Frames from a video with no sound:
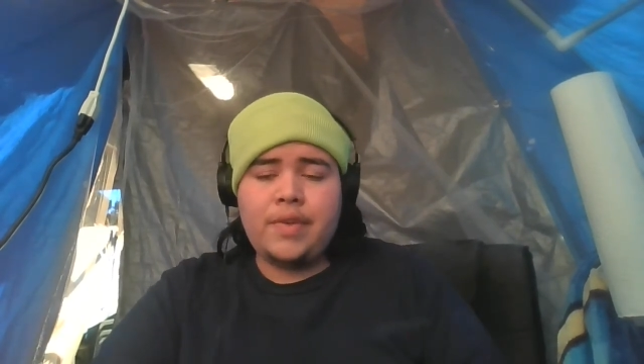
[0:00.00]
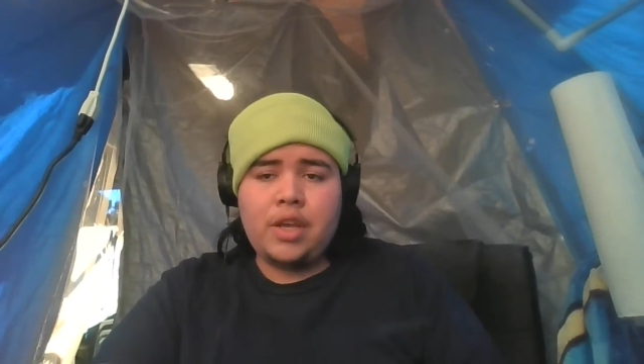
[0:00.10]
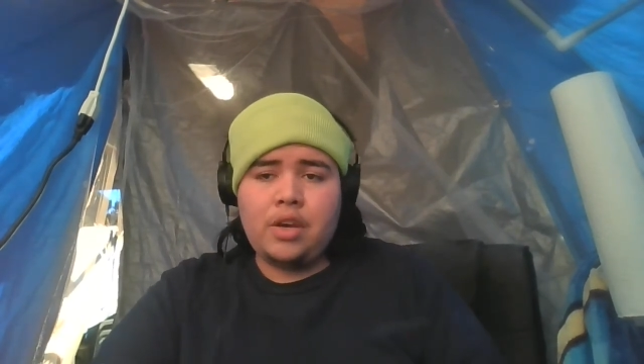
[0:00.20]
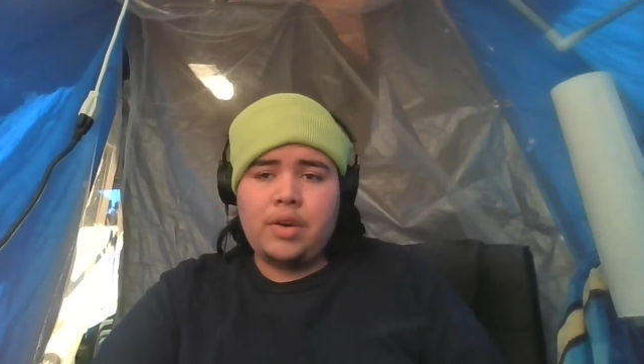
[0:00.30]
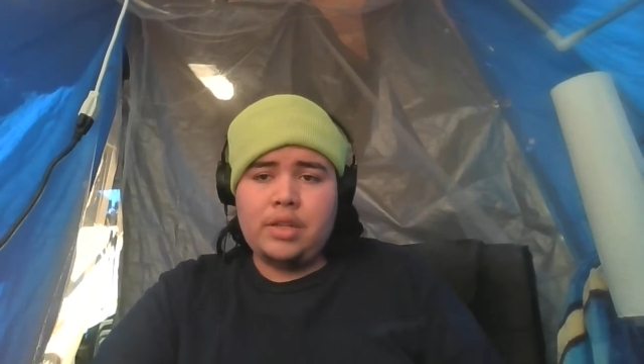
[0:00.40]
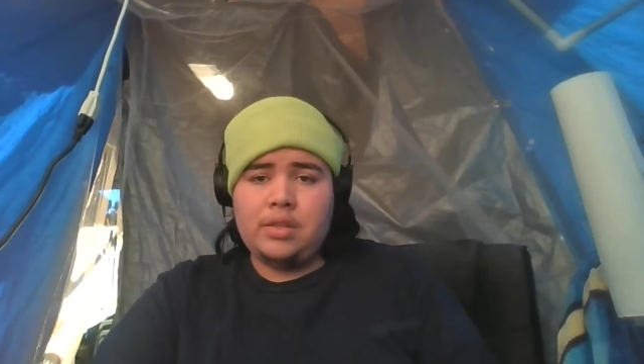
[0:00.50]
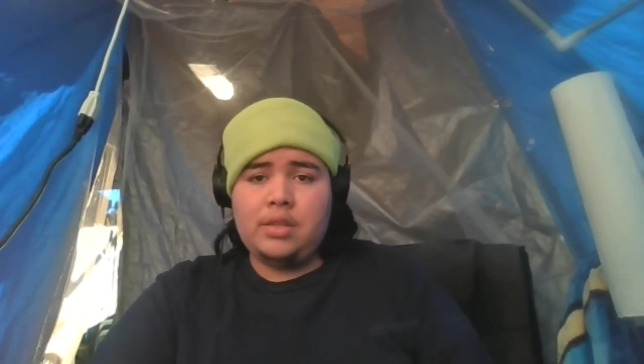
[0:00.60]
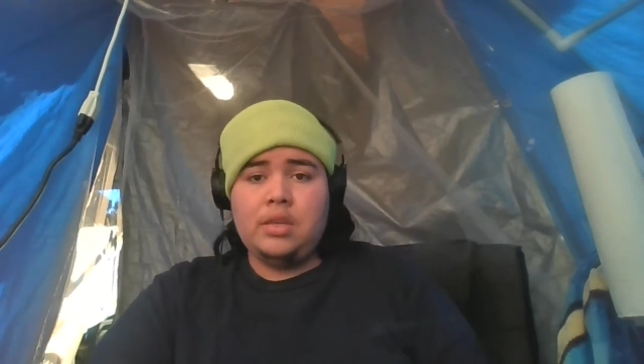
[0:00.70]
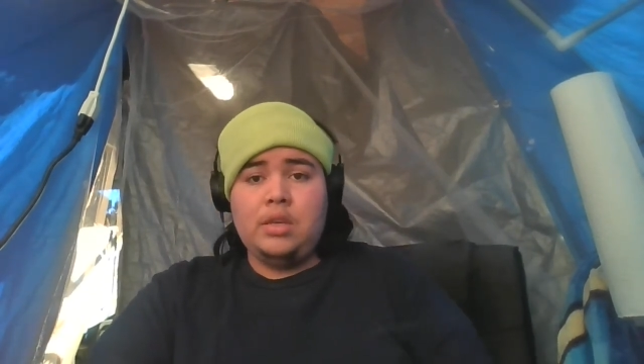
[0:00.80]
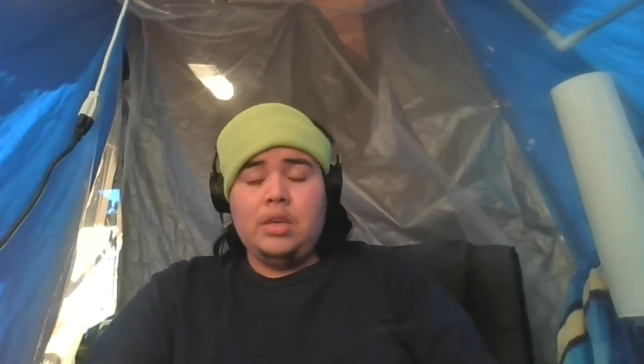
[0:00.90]
video and
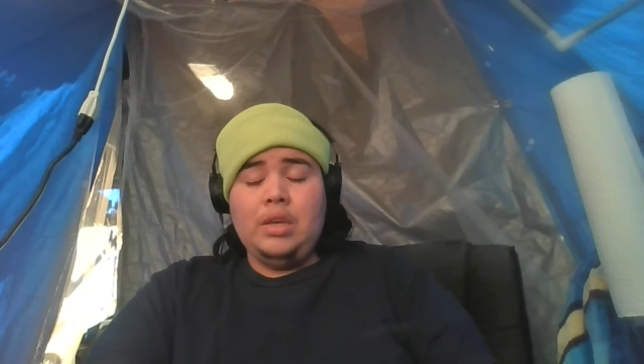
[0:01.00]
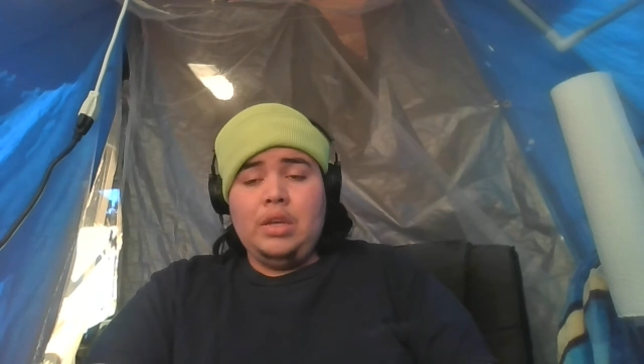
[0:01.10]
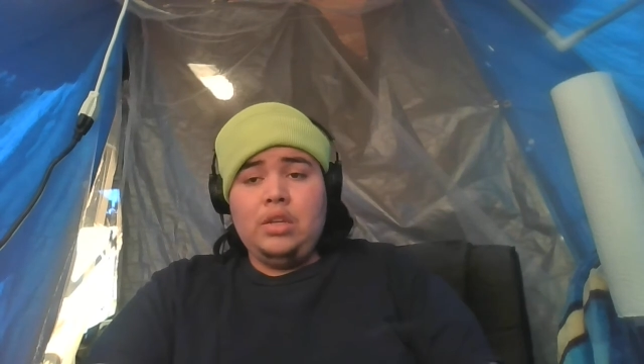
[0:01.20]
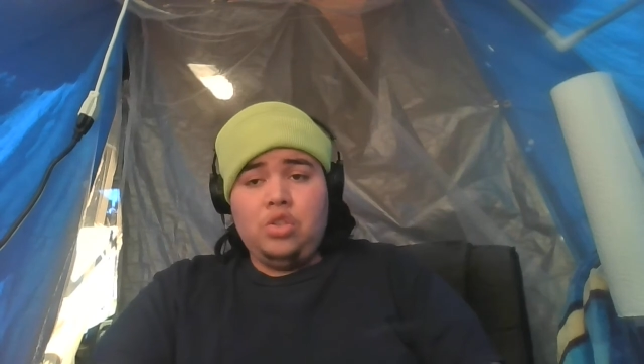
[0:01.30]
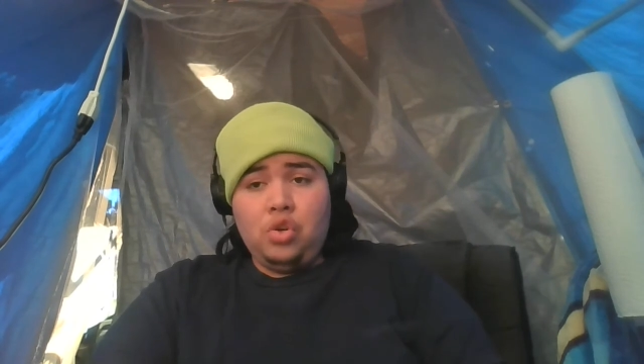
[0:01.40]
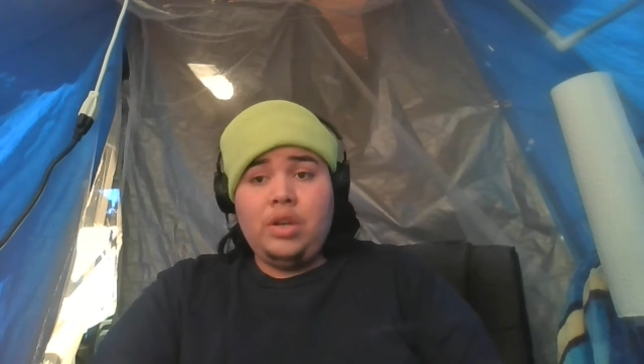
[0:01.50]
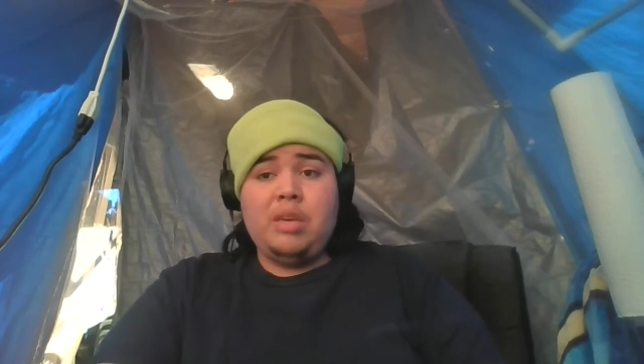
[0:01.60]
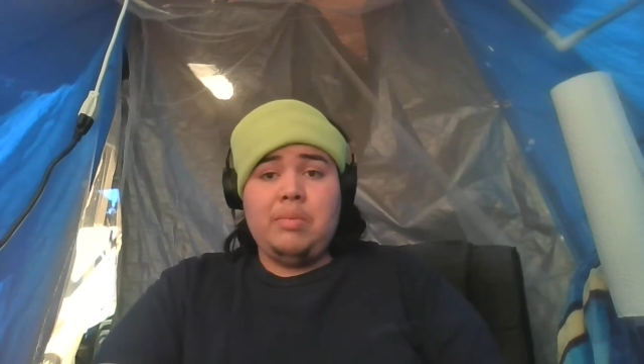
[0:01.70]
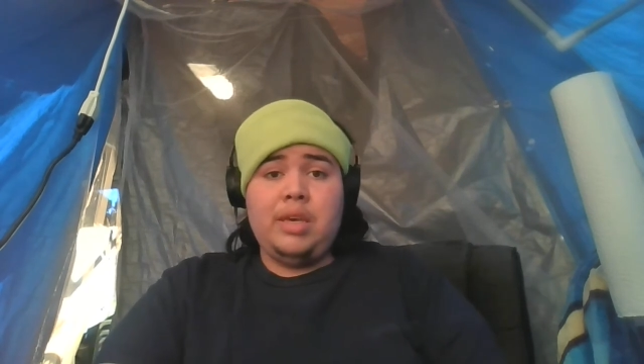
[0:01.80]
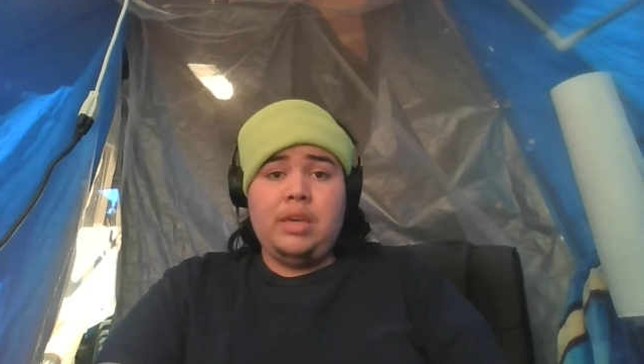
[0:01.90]

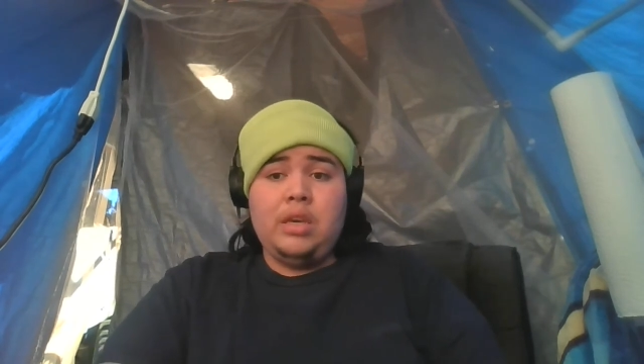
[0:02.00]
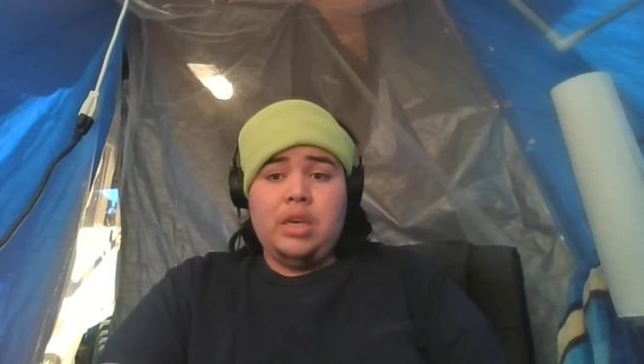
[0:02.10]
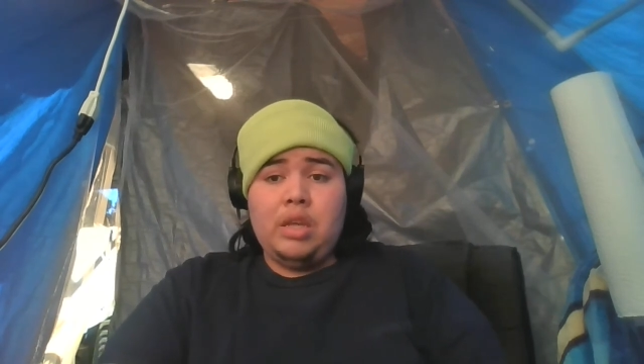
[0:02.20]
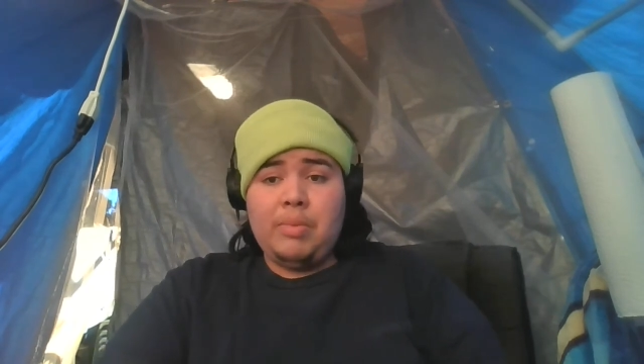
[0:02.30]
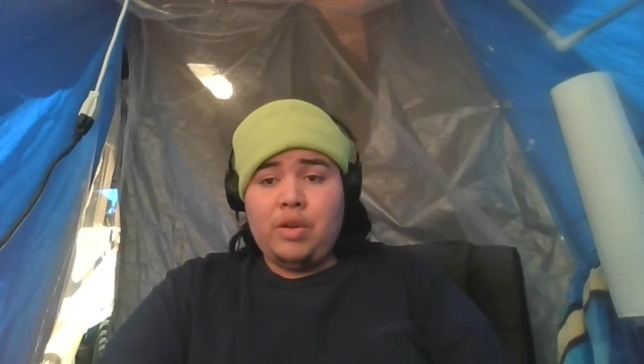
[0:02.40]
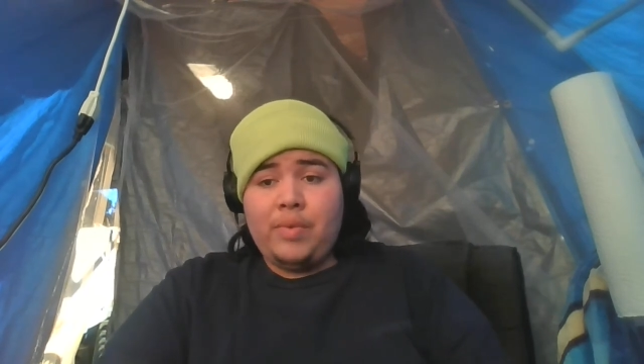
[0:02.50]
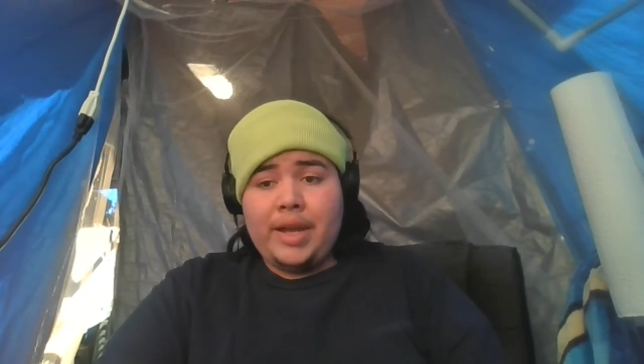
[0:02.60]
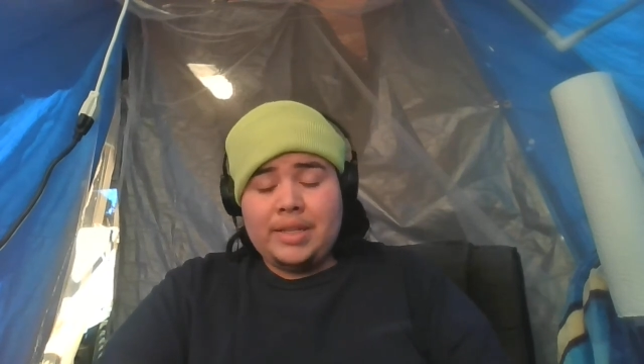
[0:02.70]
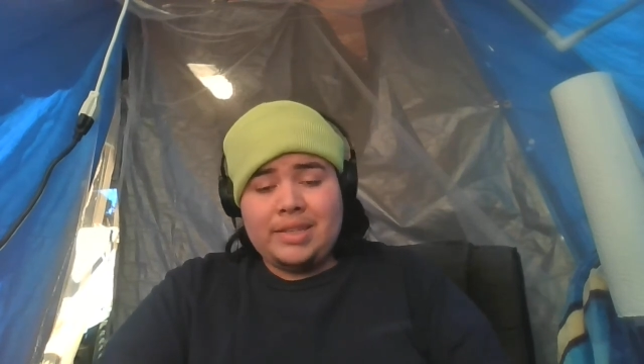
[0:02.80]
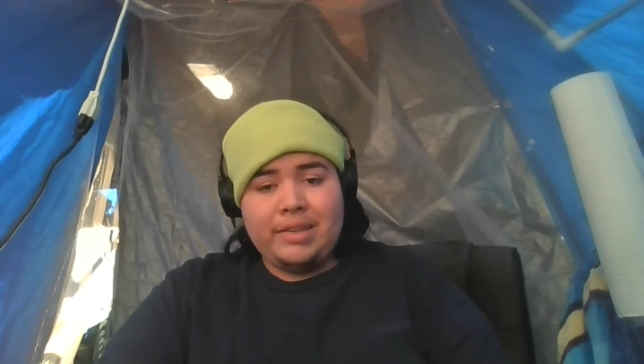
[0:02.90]
joining me in my
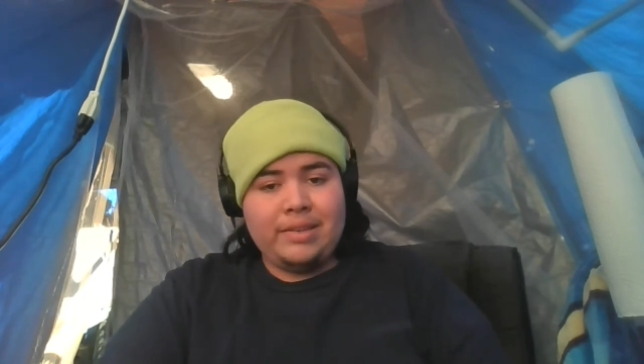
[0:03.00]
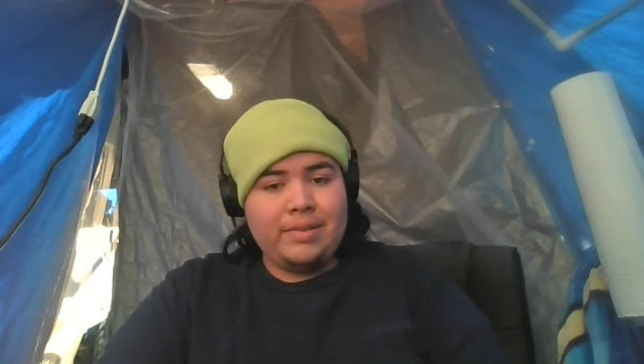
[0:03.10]
rant.